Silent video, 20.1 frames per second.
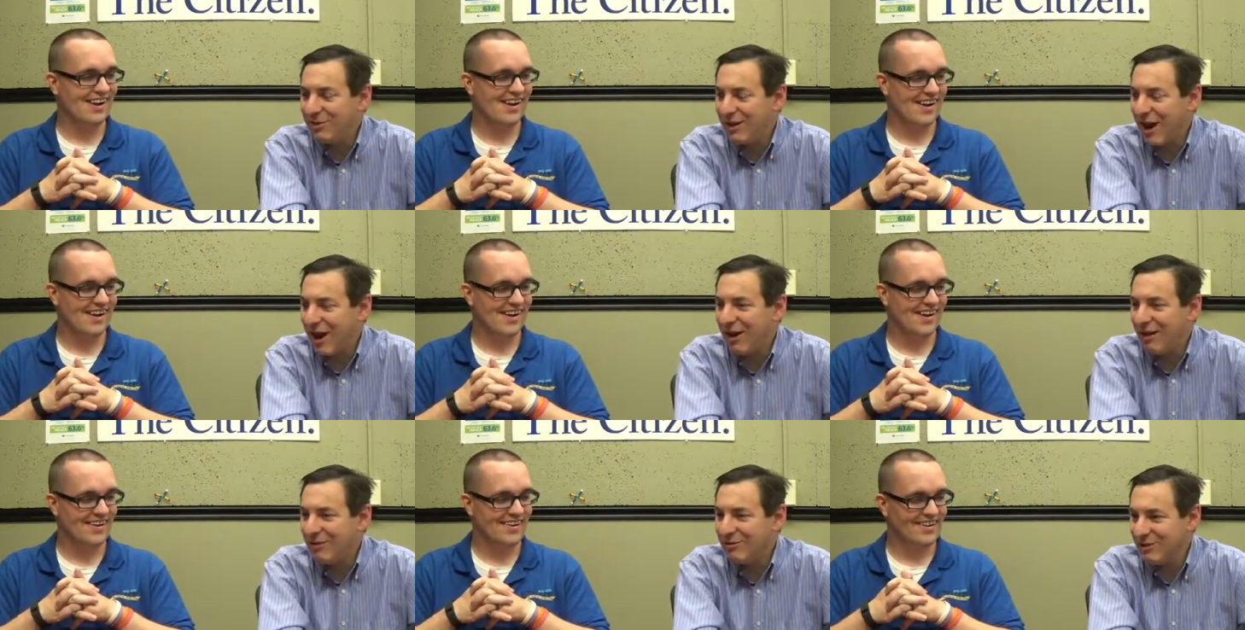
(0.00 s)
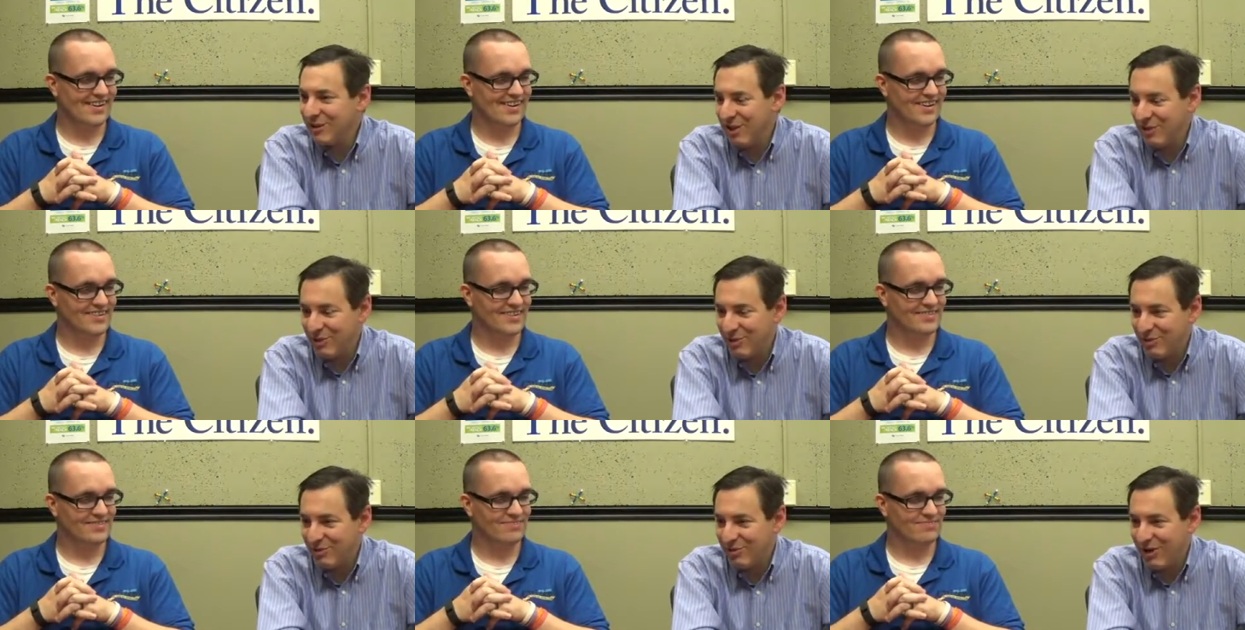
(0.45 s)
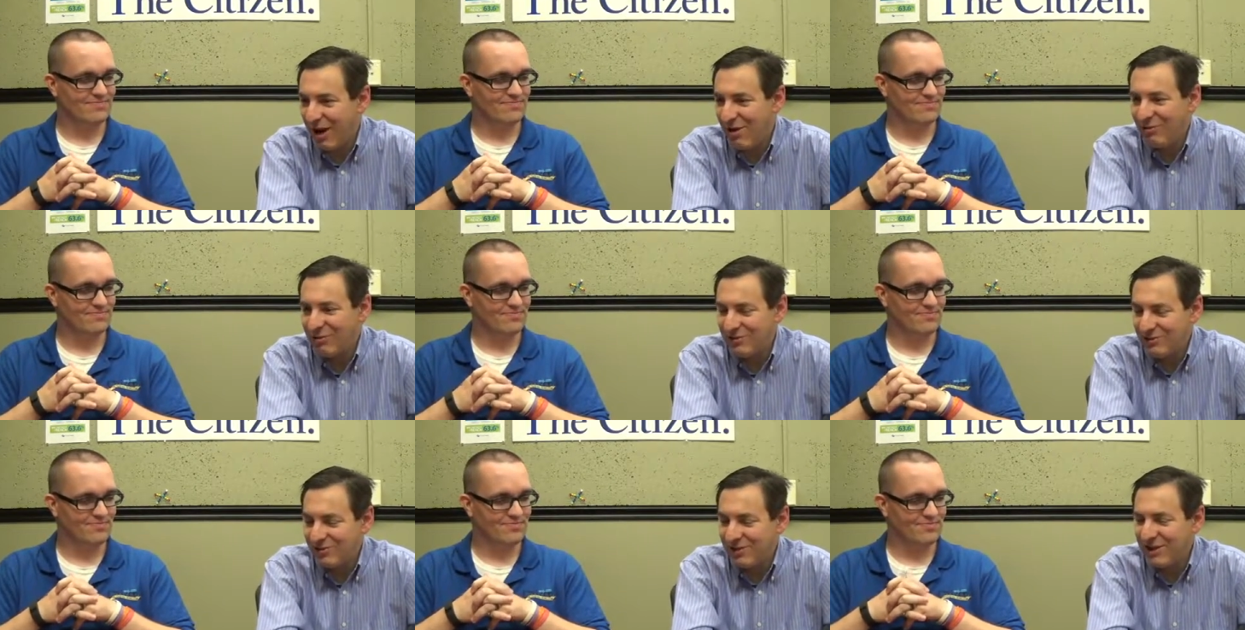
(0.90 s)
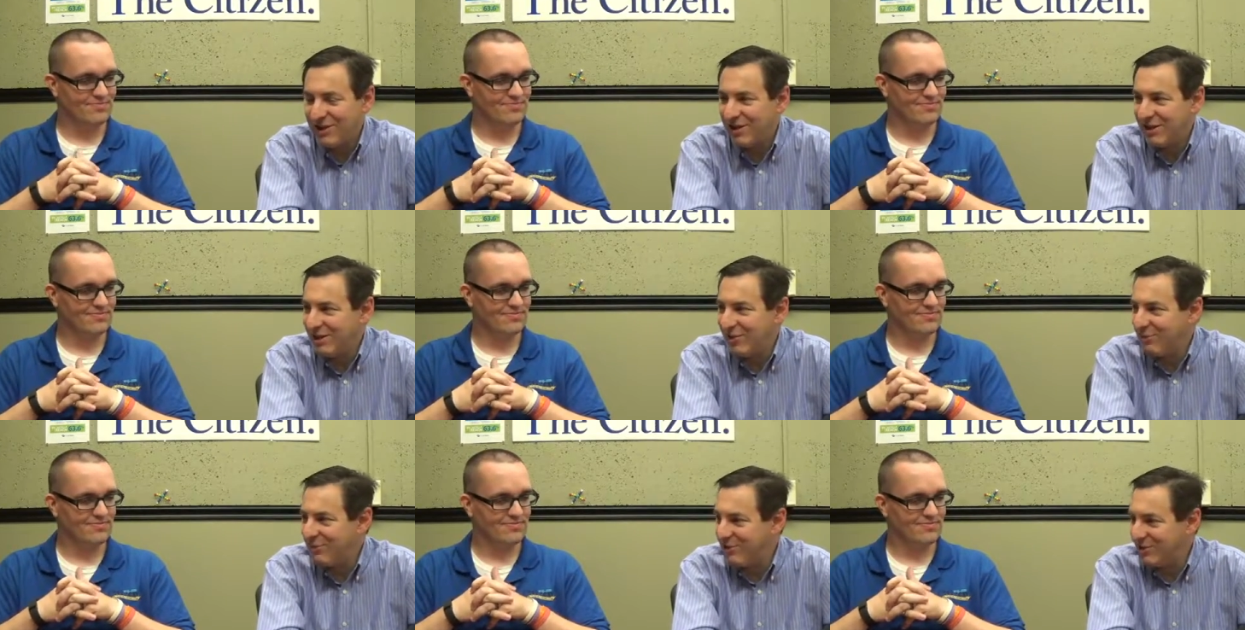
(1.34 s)
Speaker 1: I wouldn't say that
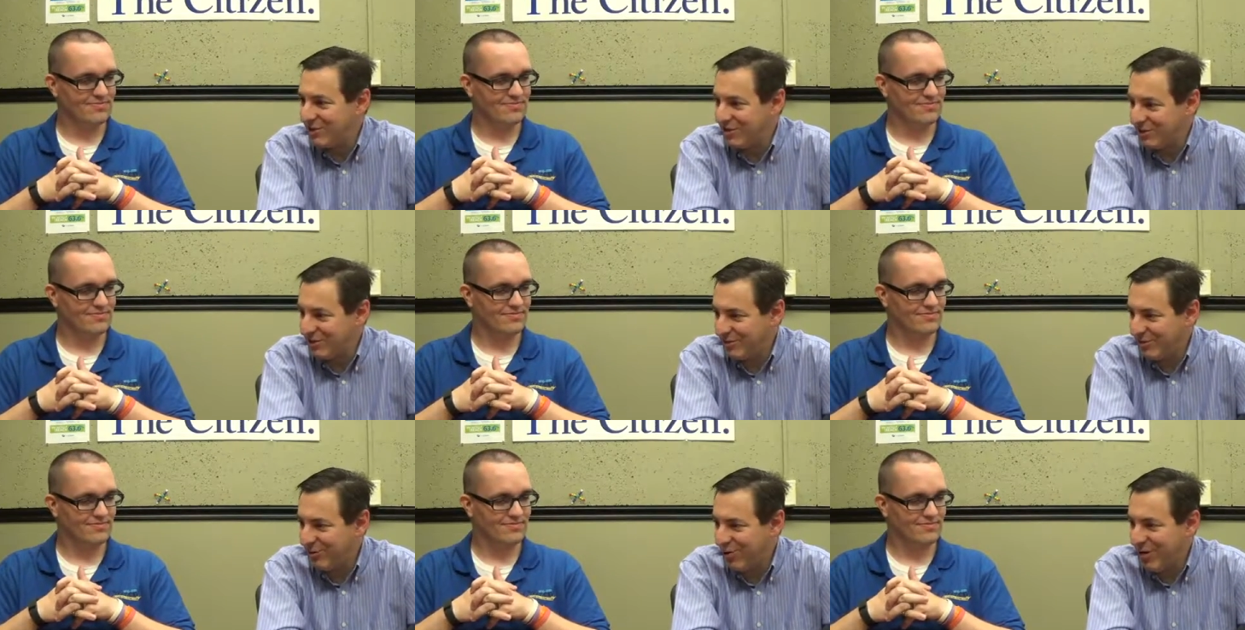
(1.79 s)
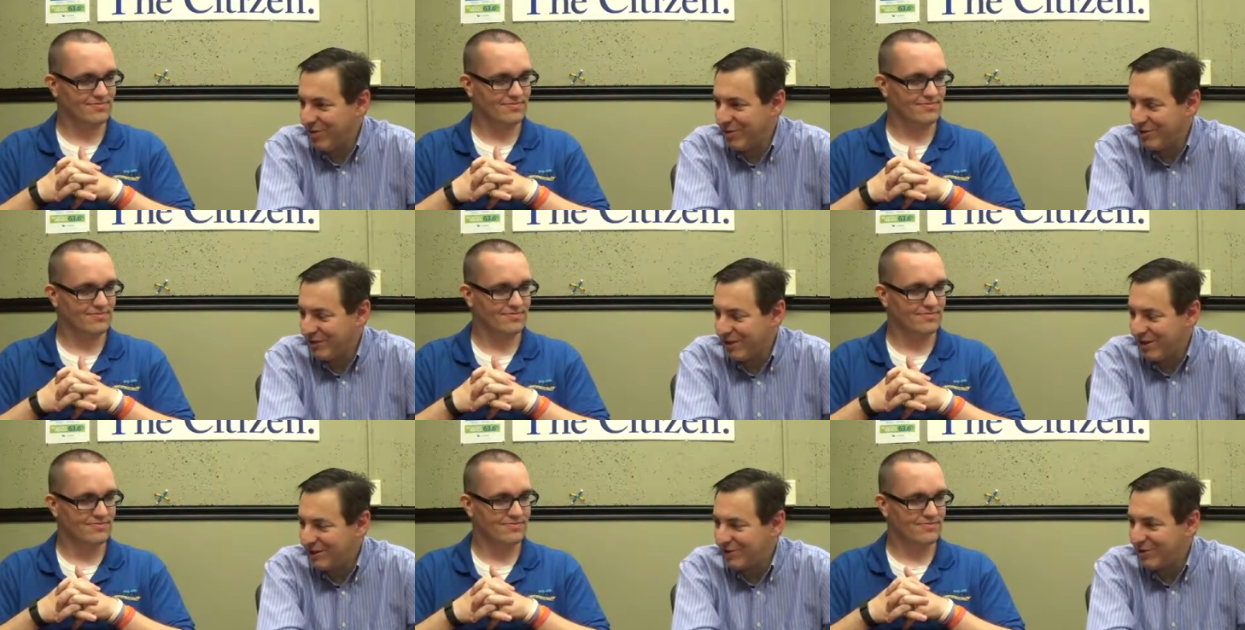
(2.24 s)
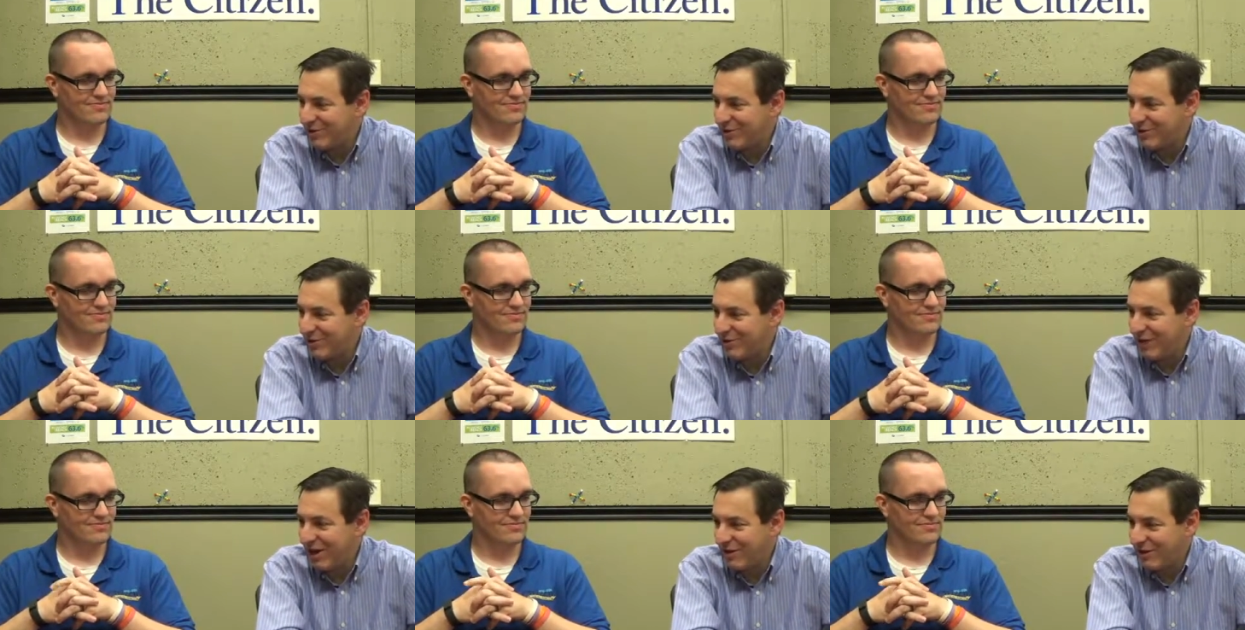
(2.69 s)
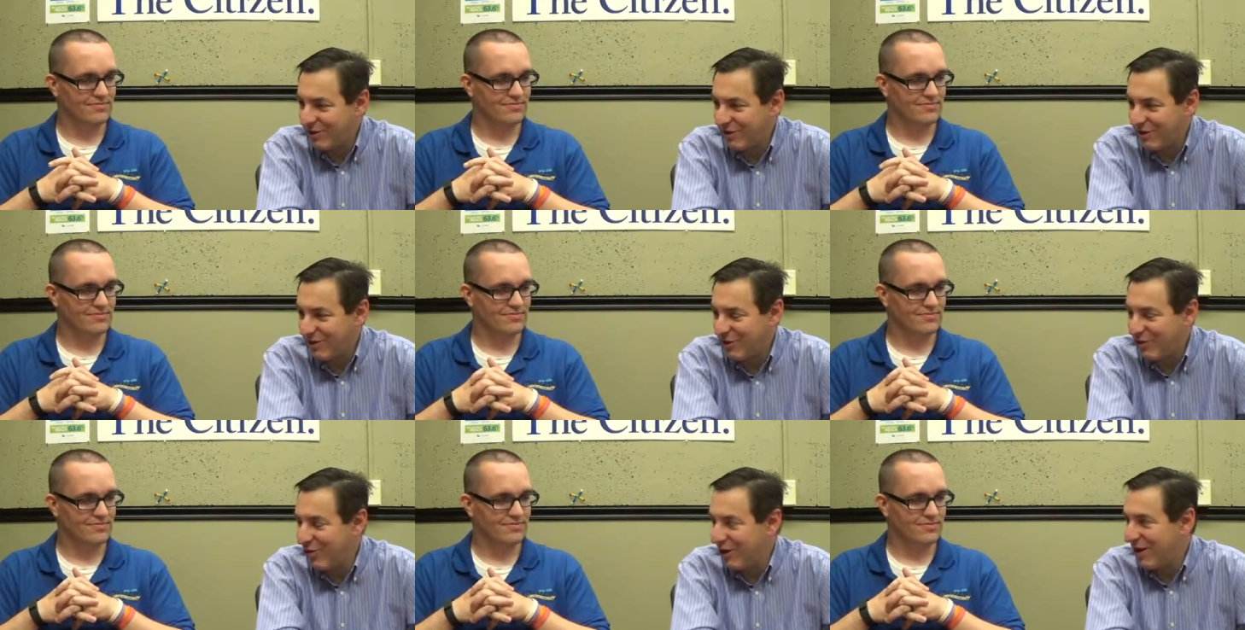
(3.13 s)
he was a disappointment last year, but I
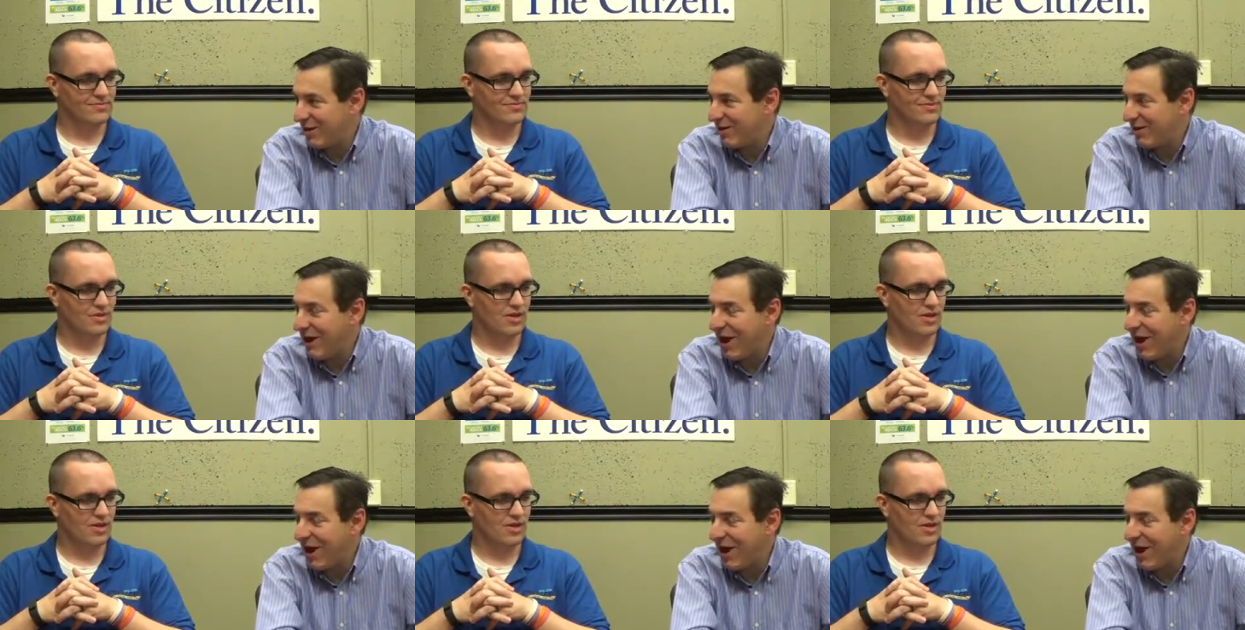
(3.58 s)
think you had